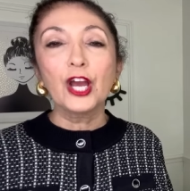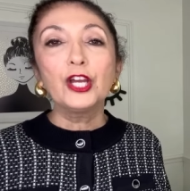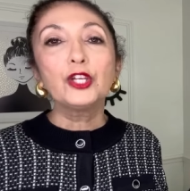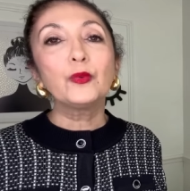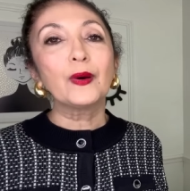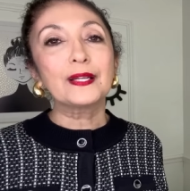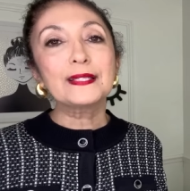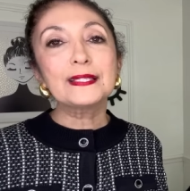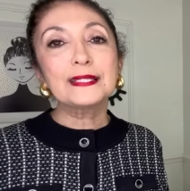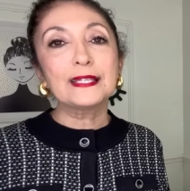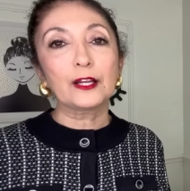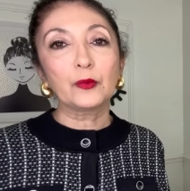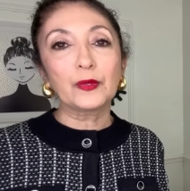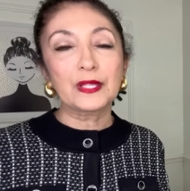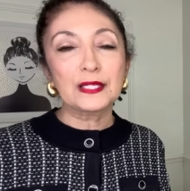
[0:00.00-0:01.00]
you want to
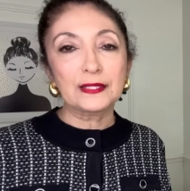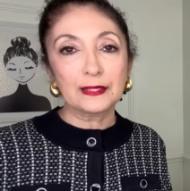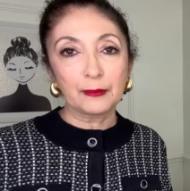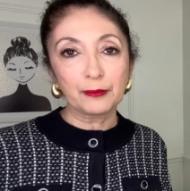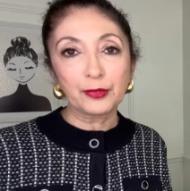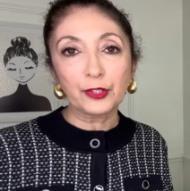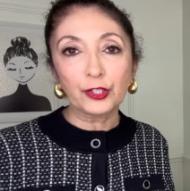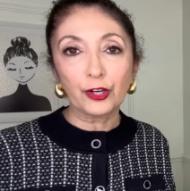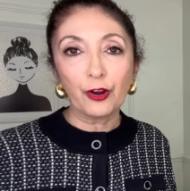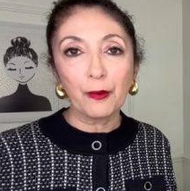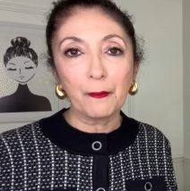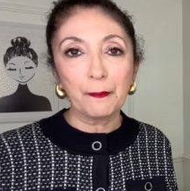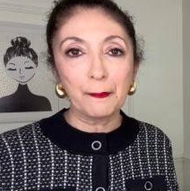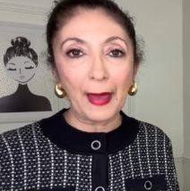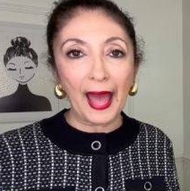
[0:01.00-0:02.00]
stick with a simpler
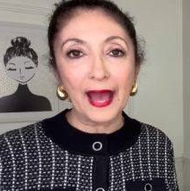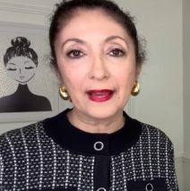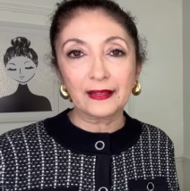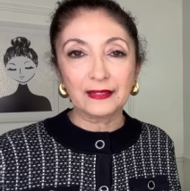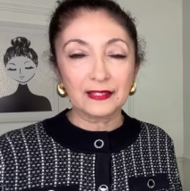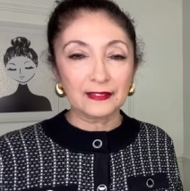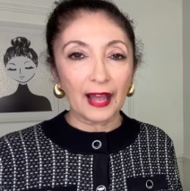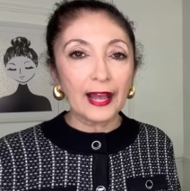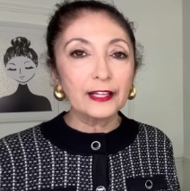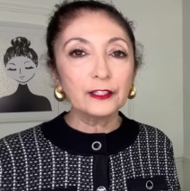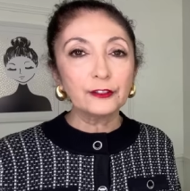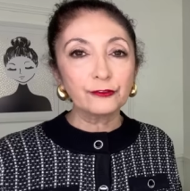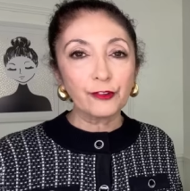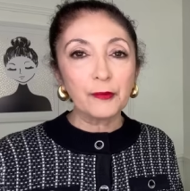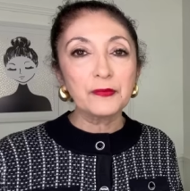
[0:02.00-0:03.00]
bag
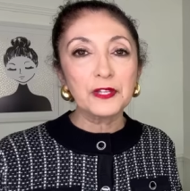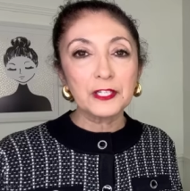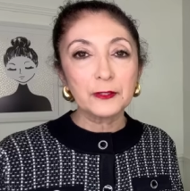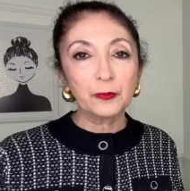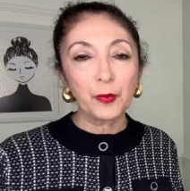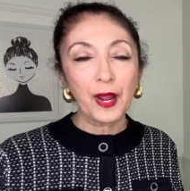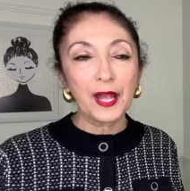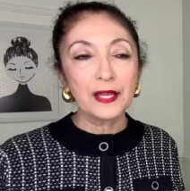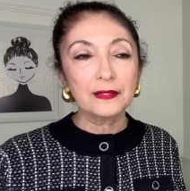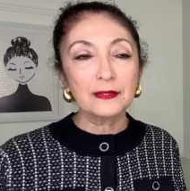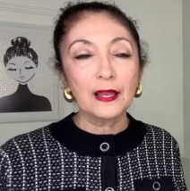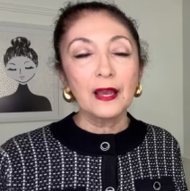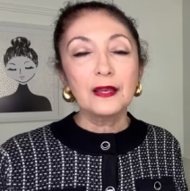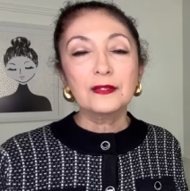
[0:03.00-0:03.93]
style from these brands.